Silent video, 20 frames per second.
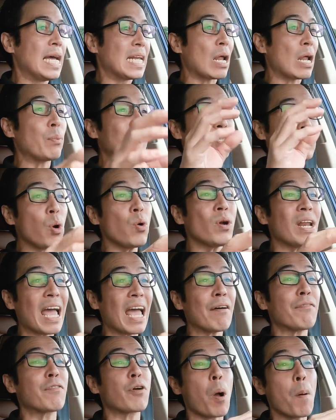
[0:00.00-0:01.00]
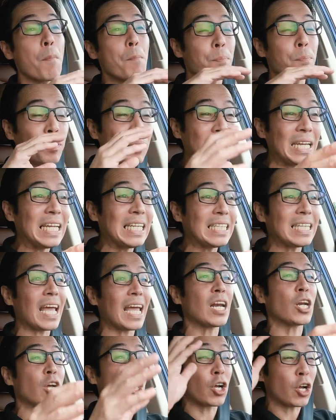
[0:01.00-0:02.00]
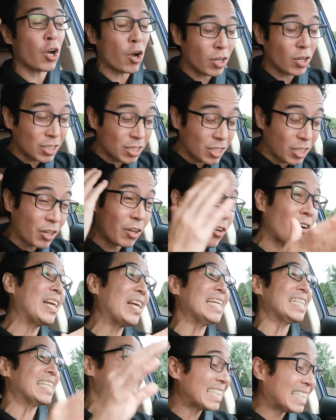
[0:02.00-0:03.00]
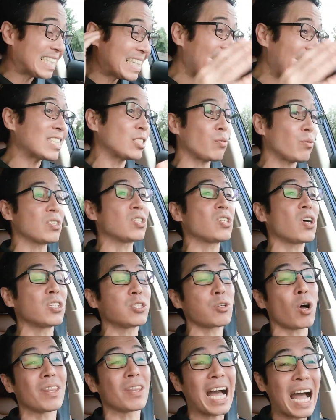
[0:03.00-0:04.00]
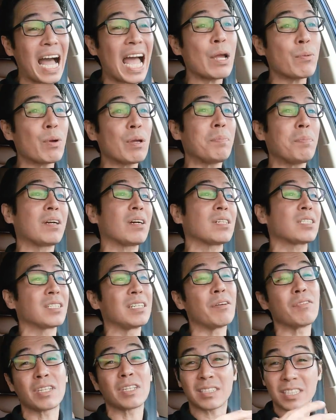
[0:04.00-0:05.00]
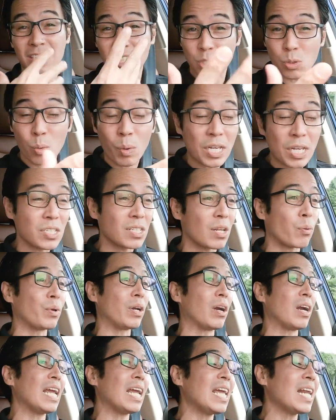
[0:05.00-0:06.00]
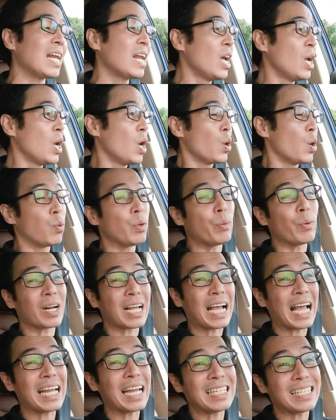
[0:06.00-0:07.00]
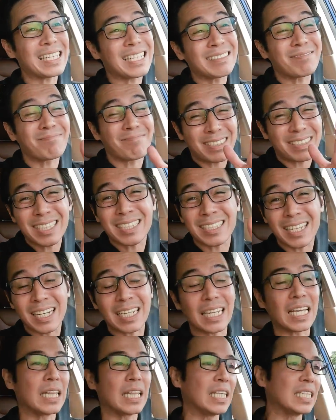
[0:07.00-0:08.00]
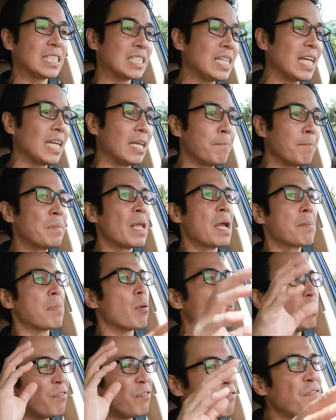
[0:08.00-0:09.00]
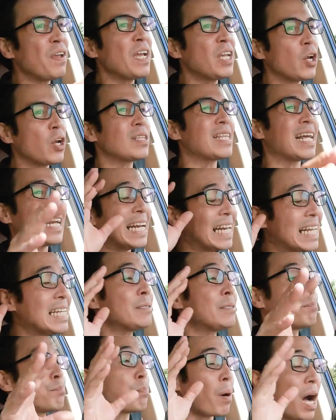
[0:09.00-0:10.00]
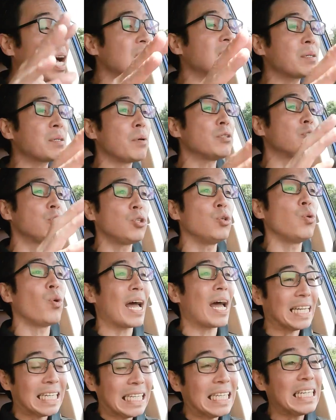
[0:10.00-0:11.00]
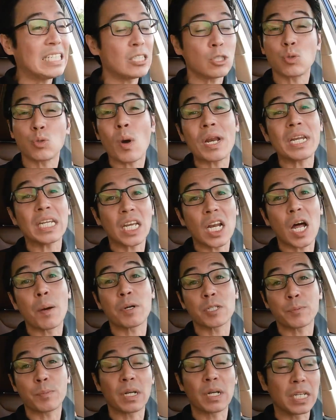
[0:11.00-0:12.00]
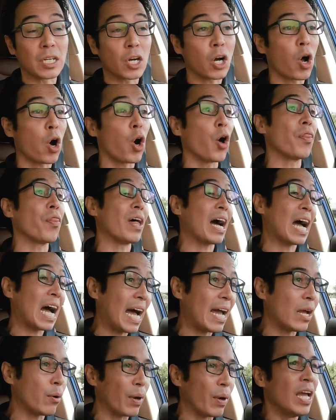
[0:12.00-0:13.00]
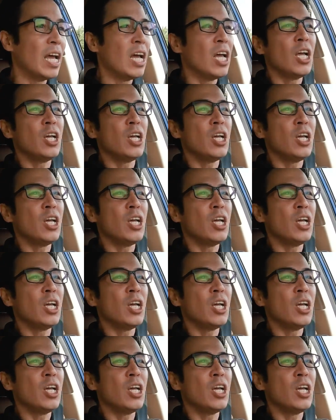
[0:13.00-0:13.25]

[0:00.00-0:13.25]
Now, we don't have complete and concrete test results on the highway because given the situation that we are in, we were kind of stuck in the city. But we figured that it is possible to do at least 20 kilometers per liter on the highway.